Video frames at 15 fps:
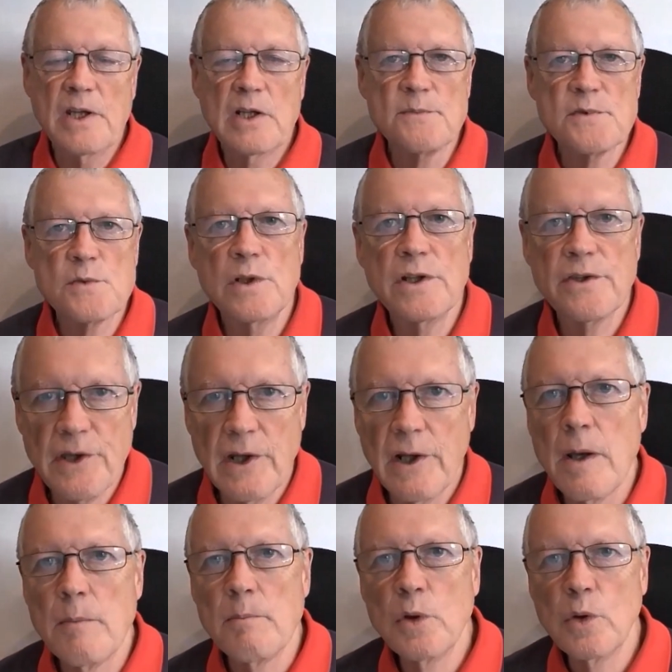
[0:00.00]
becomes worth a
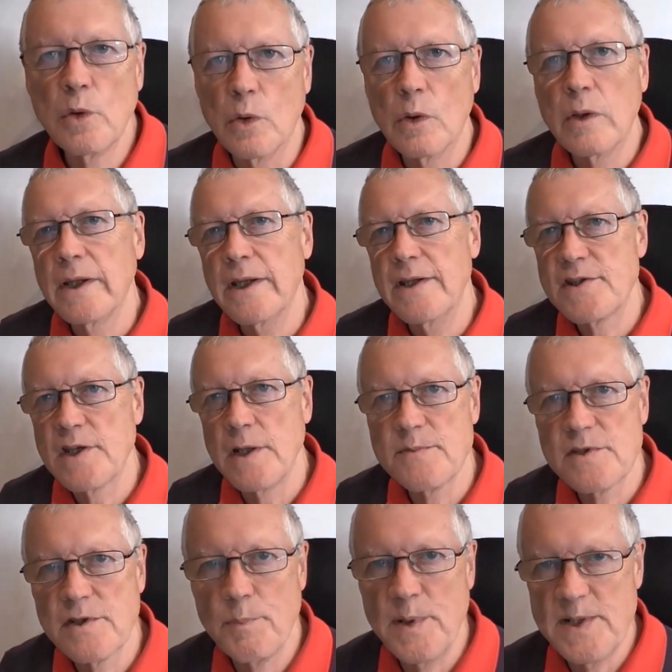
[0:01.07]
lot more in
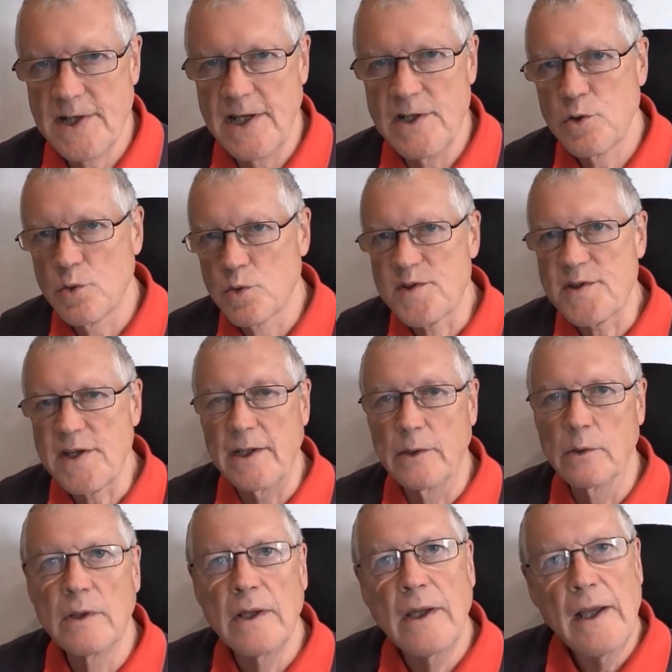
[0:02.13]
terms of potential
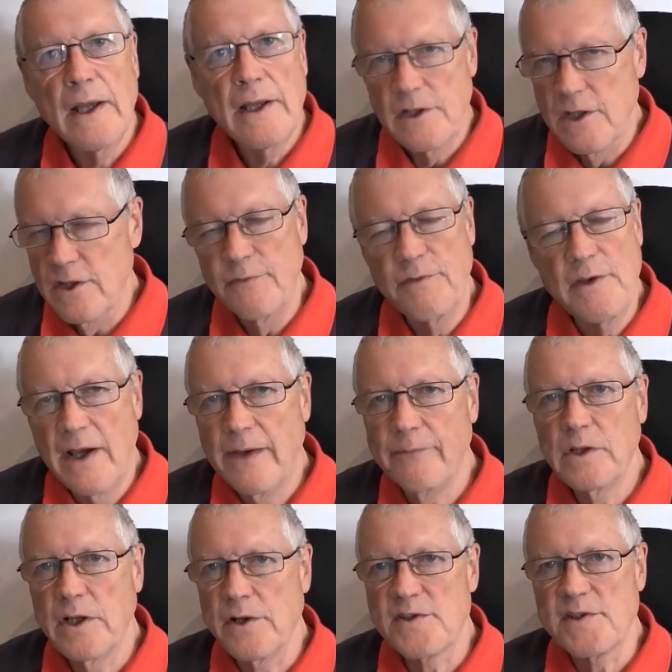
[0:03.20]
sale than if you
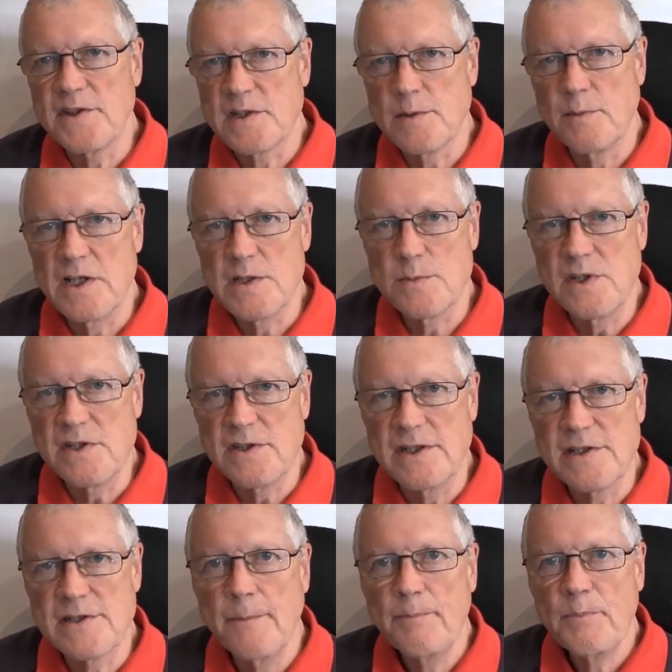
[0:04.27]
haven't got a systemized
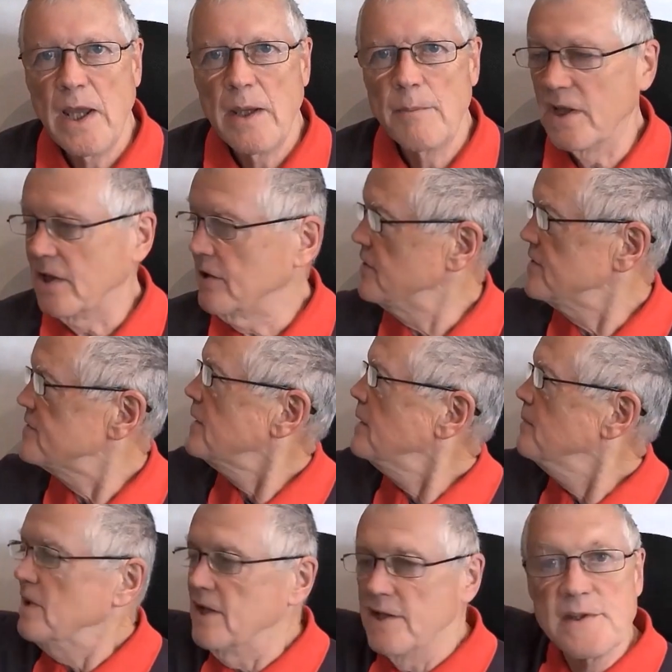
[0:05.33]
business, because
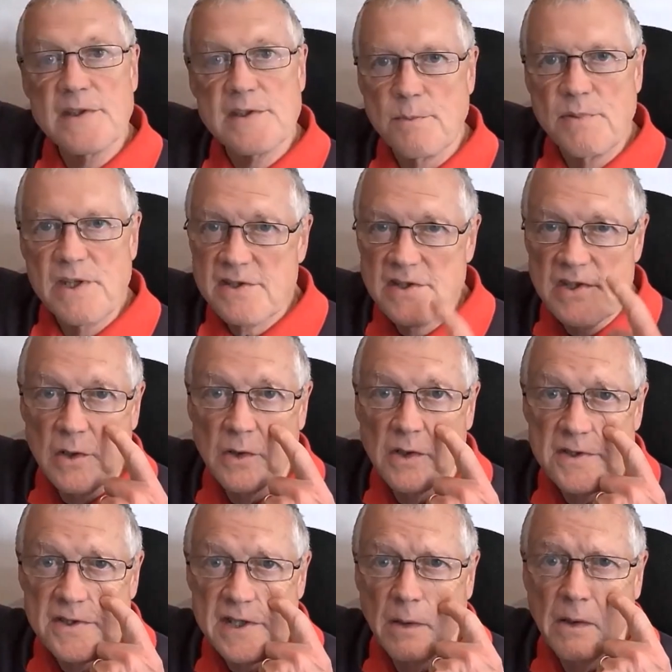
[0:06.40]
it means it's a business you
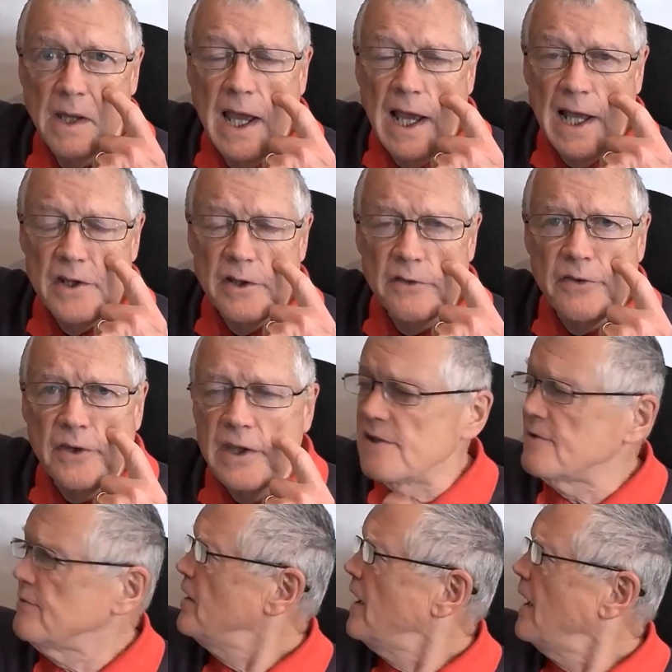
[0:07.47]
can sell. And the other thing
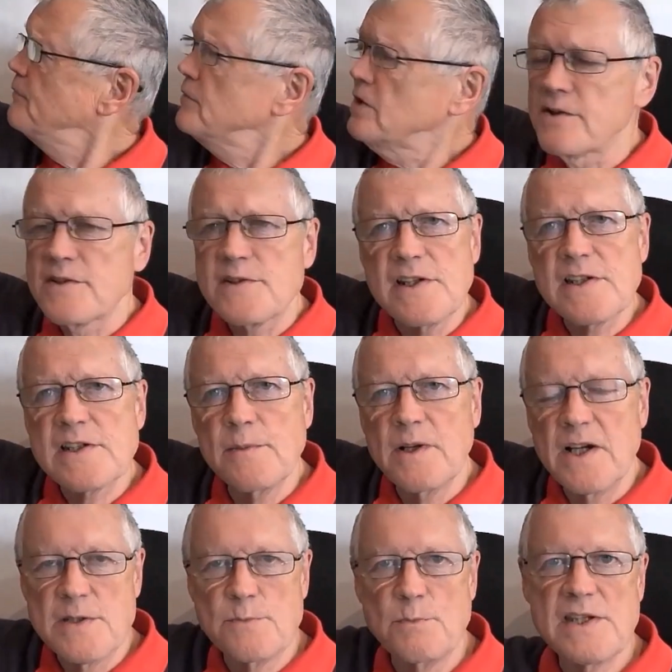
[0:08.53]
is, if you haven't got a
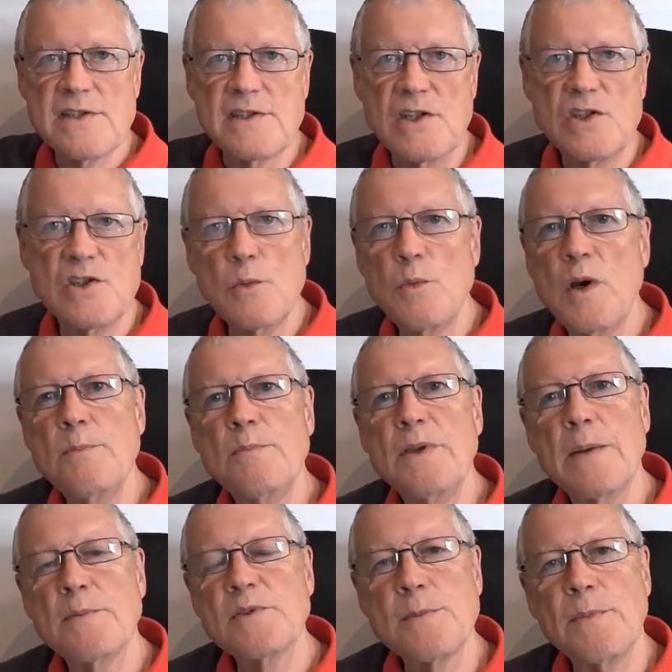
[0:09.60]
systemized business, you won't
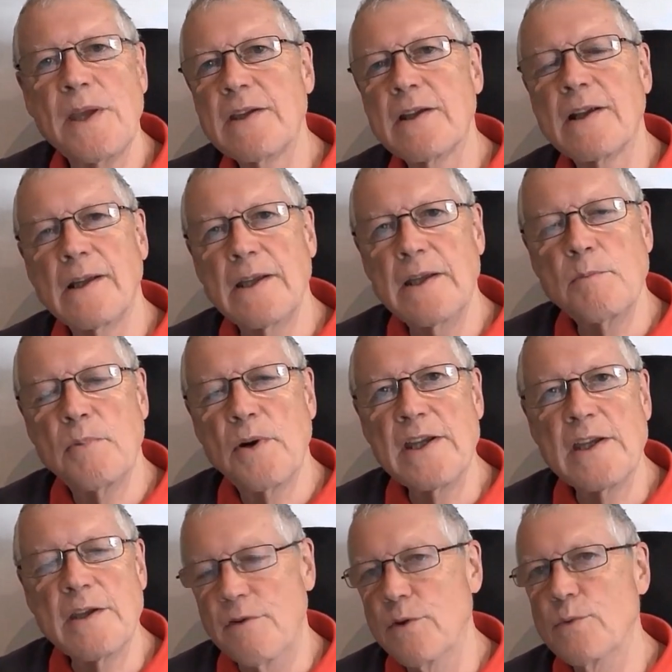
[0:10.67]
be able to make a clean
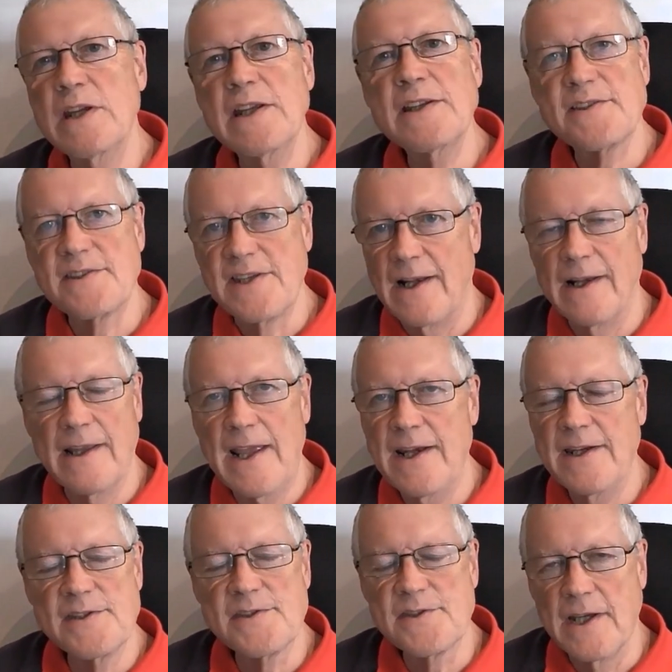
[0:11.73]
break if you did sell at
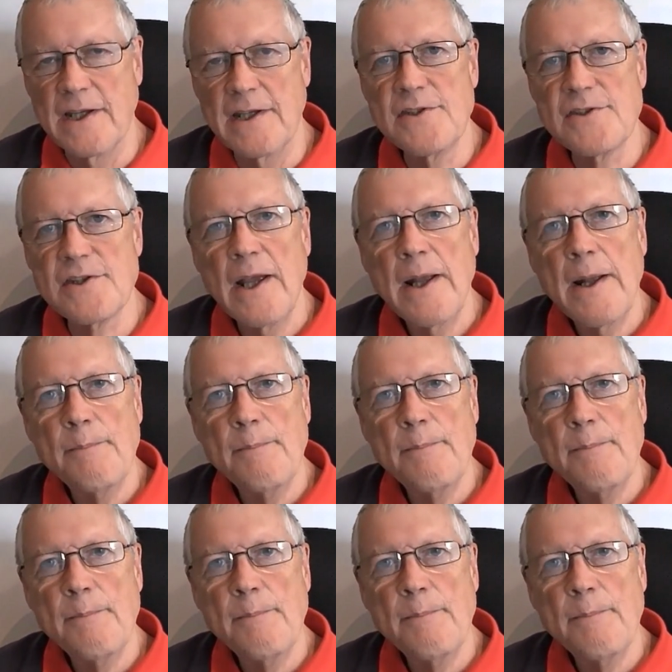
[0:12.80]
any stage,